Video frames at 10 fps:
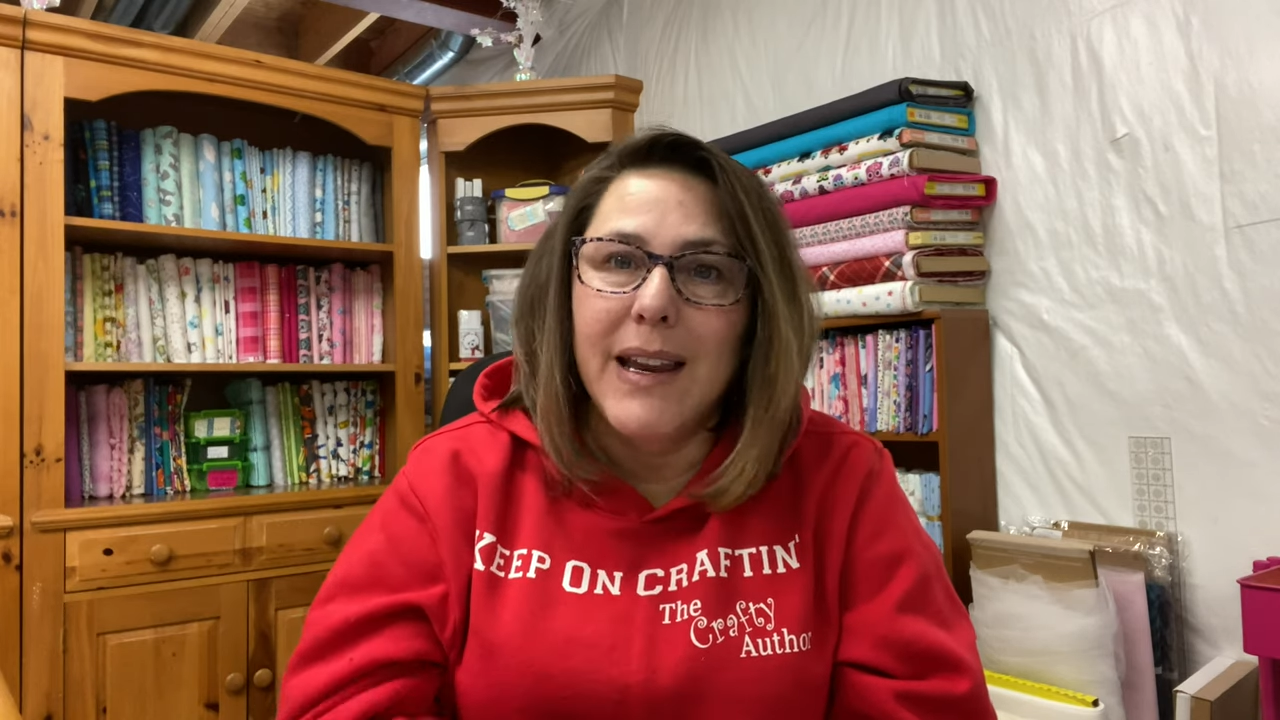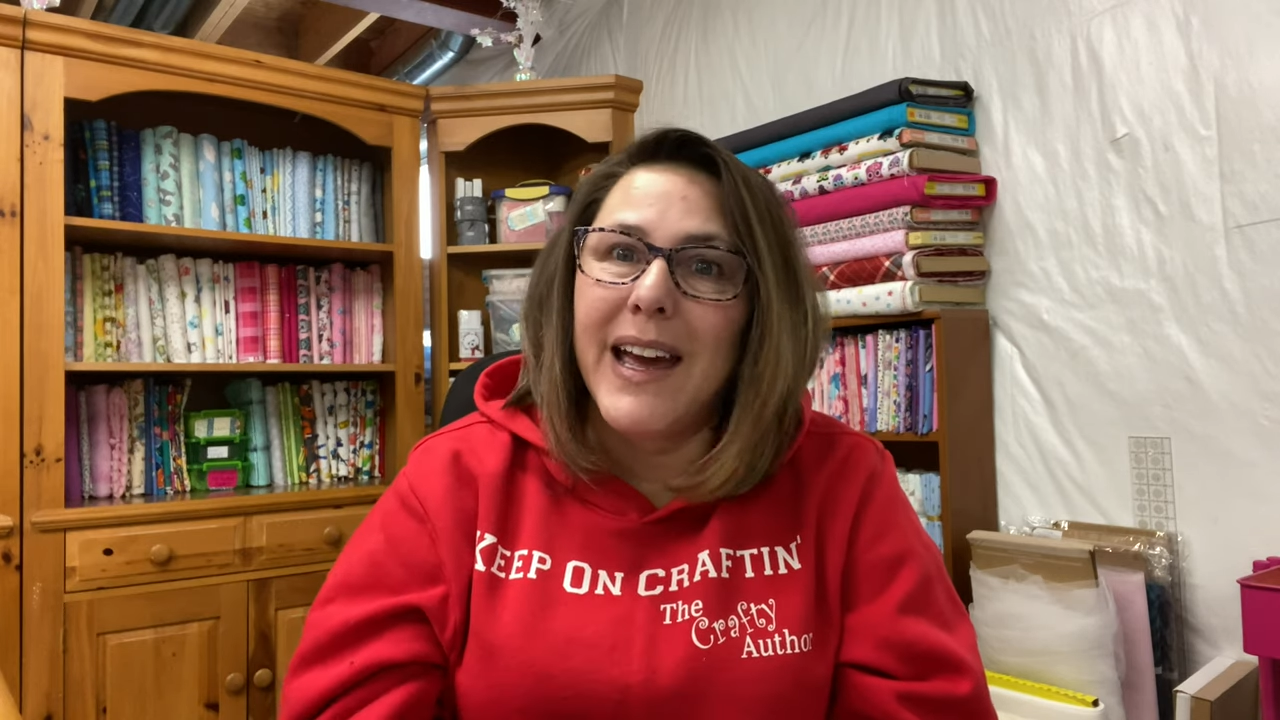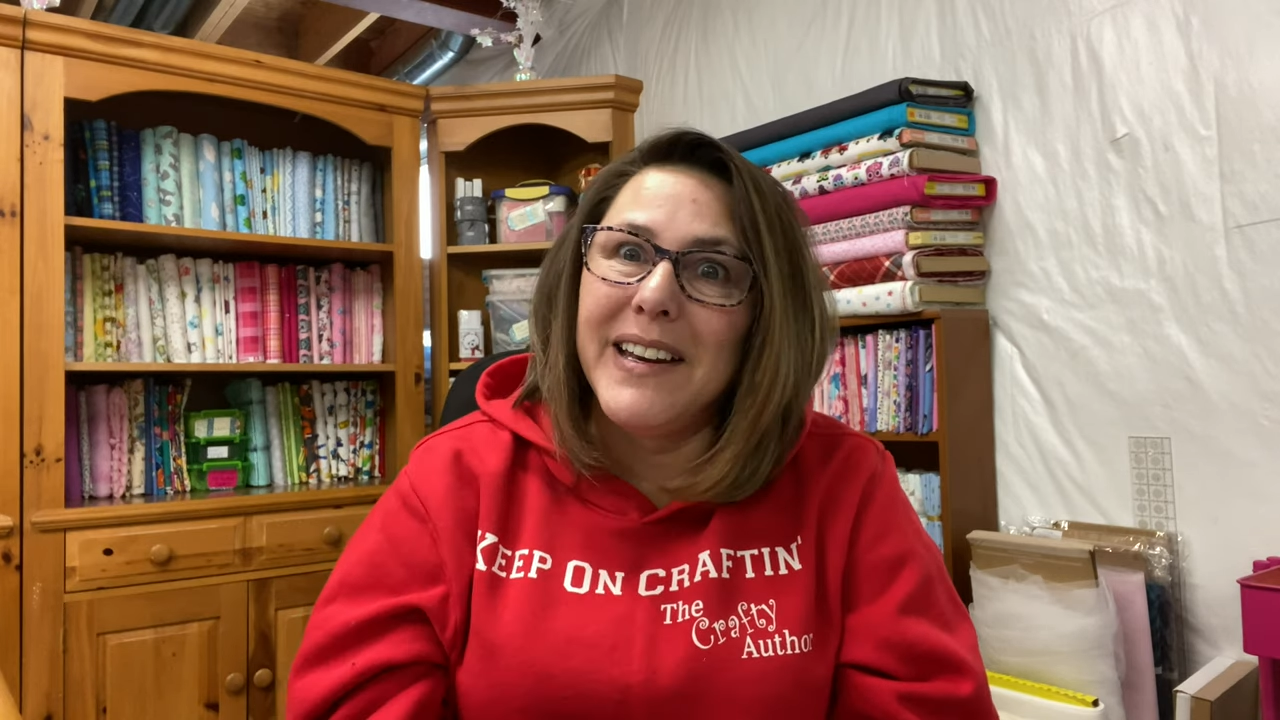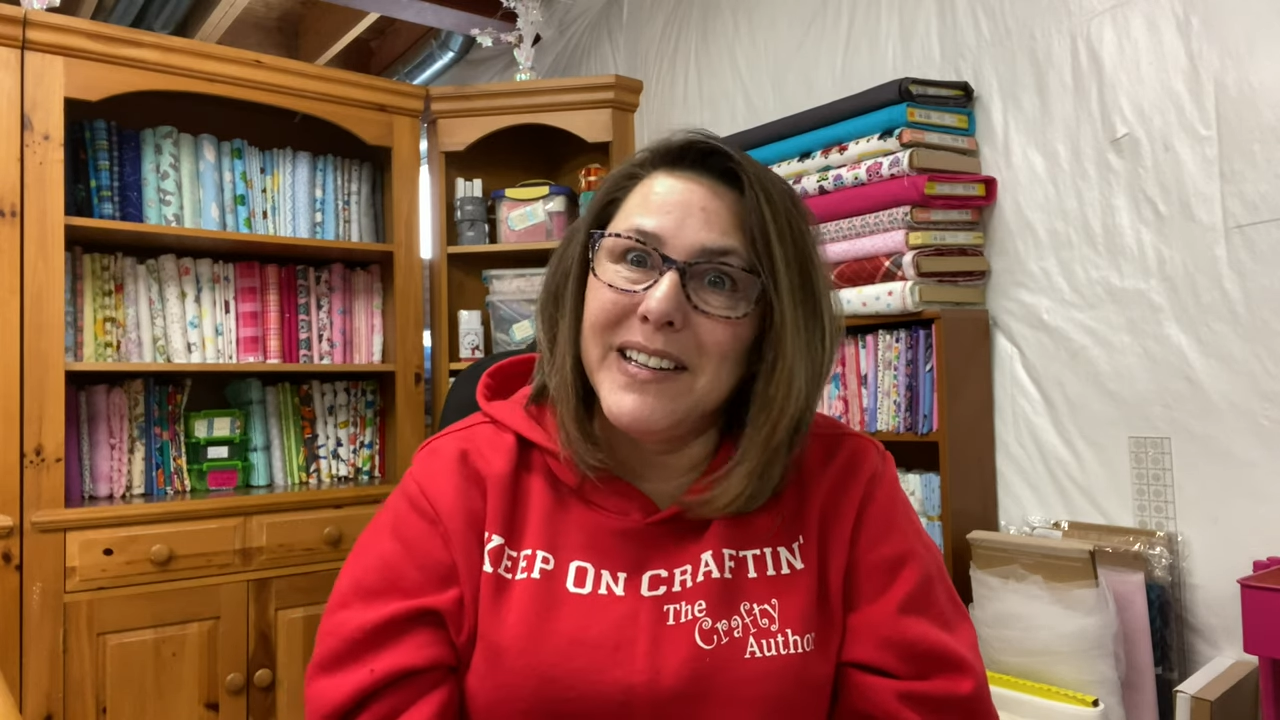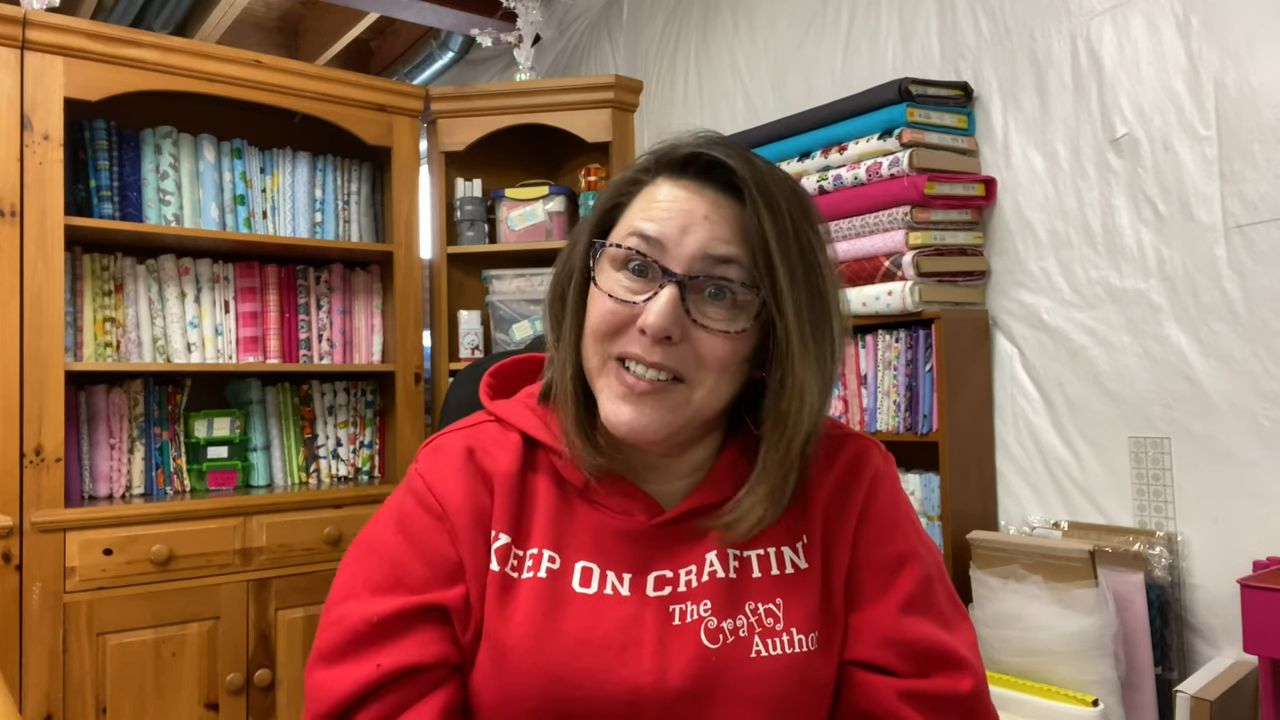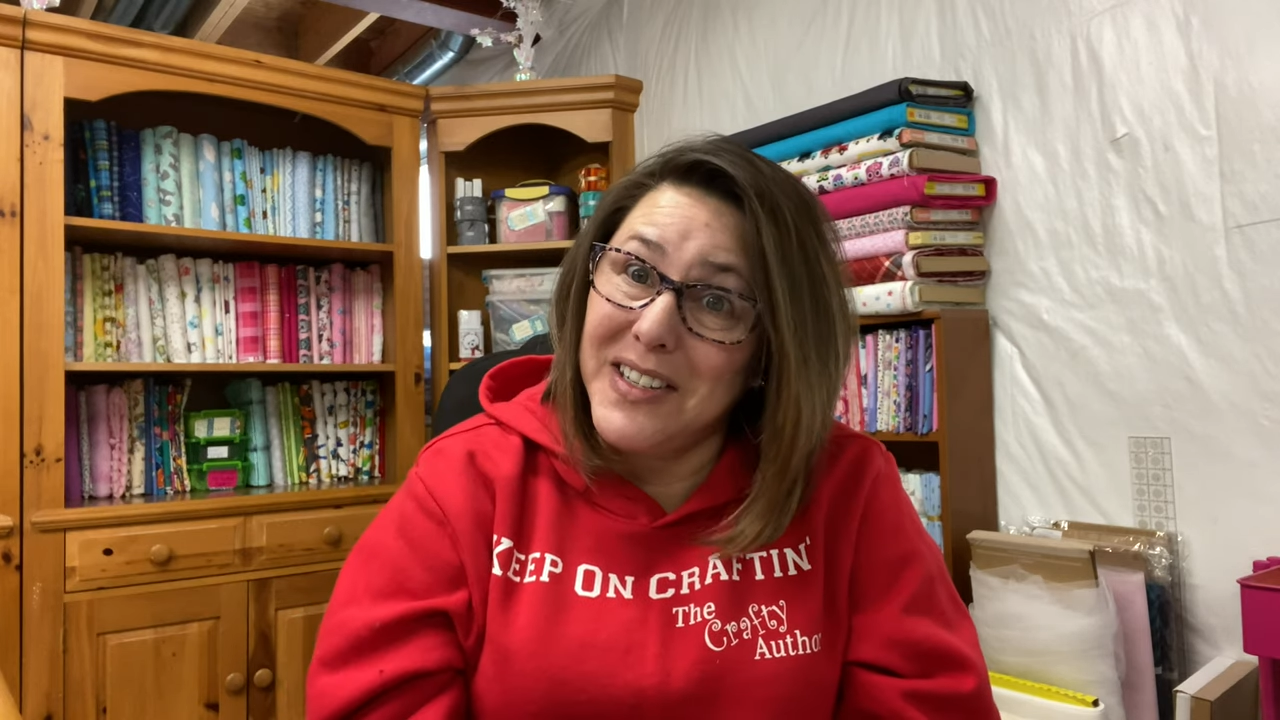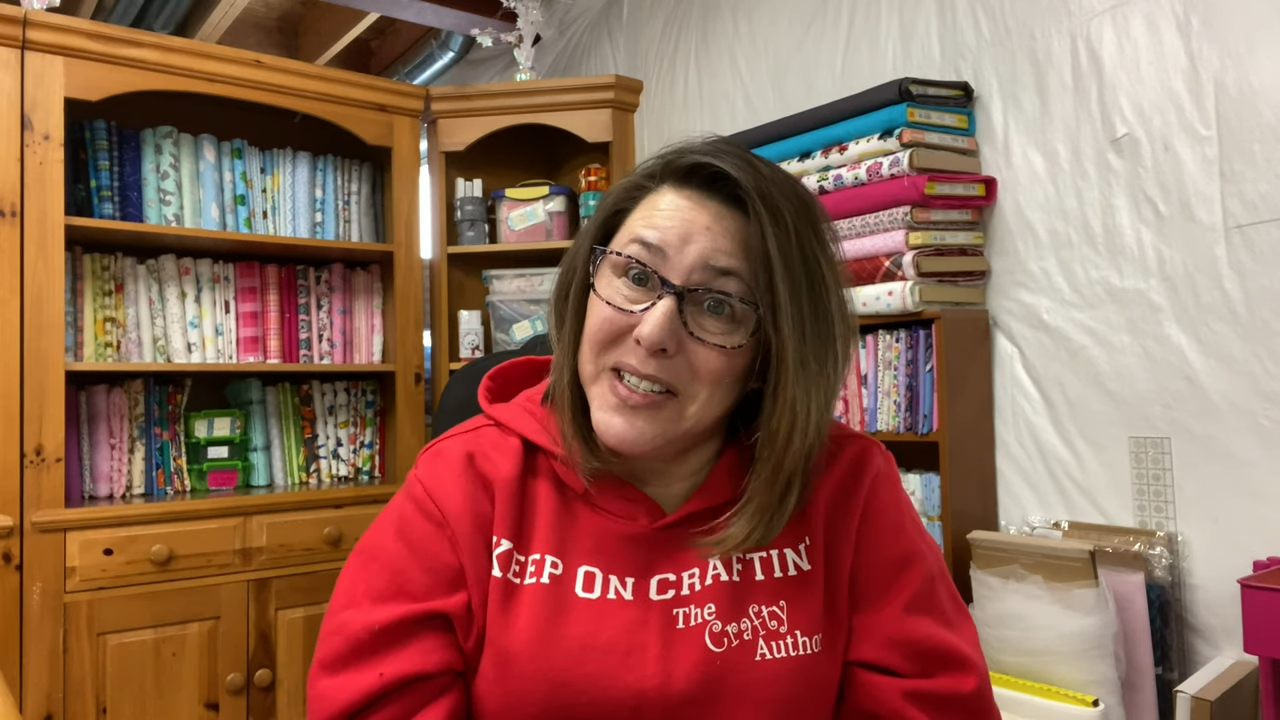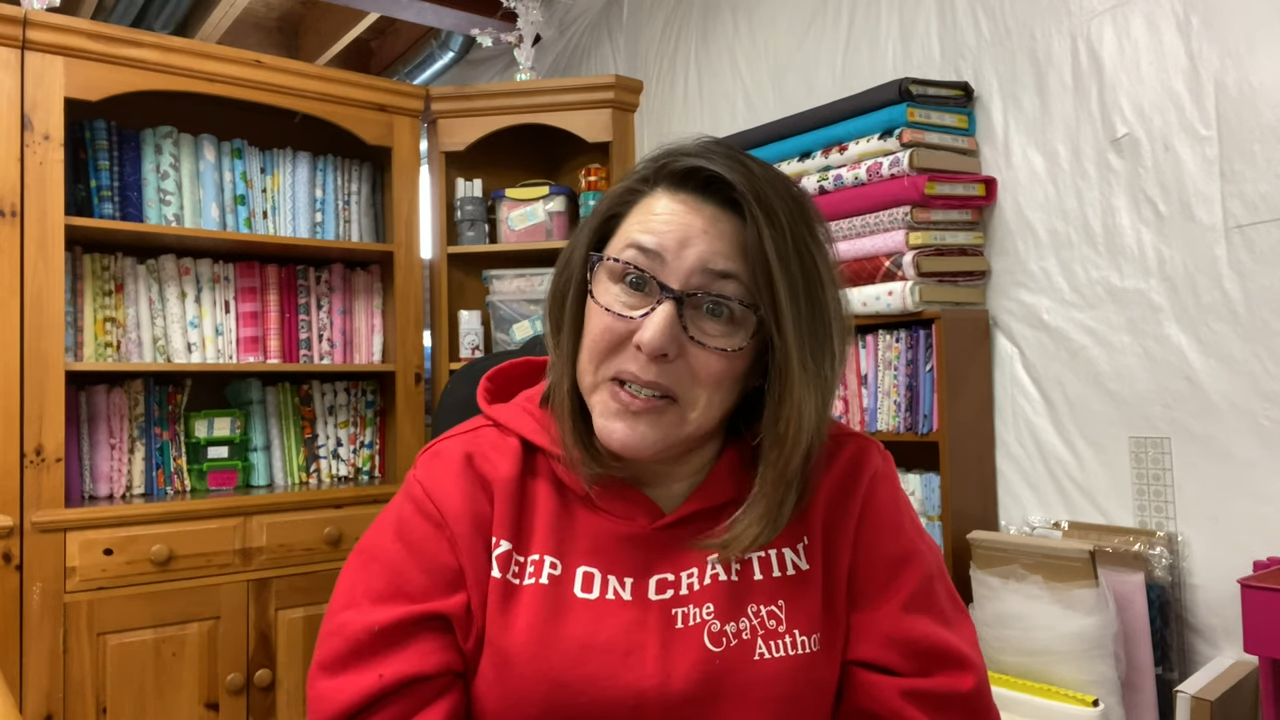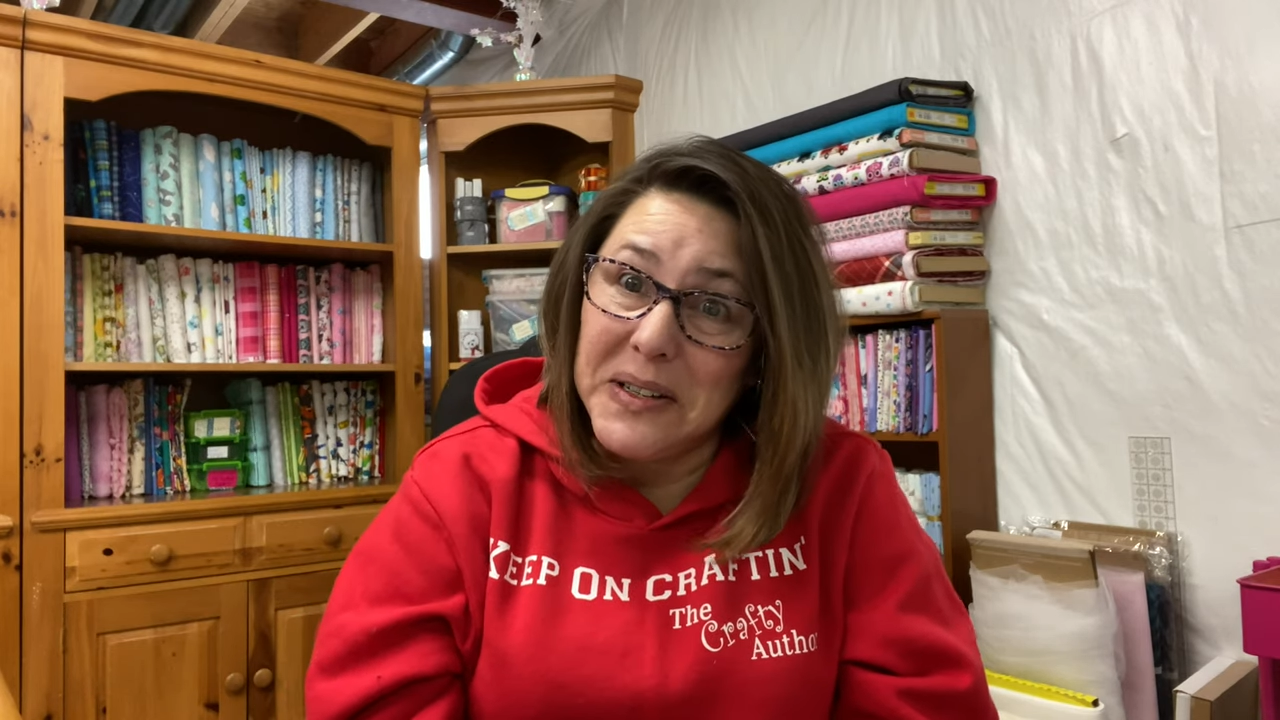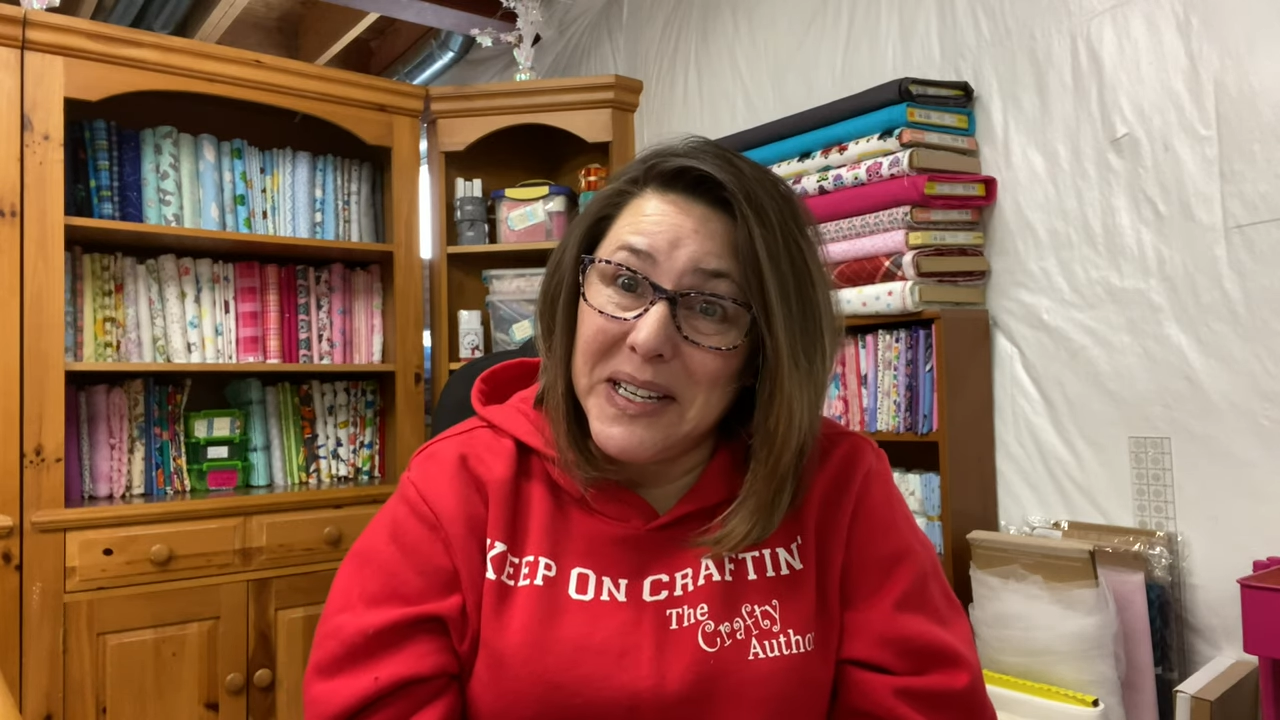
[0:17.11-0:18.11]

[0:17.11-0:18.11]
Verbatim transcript: and it still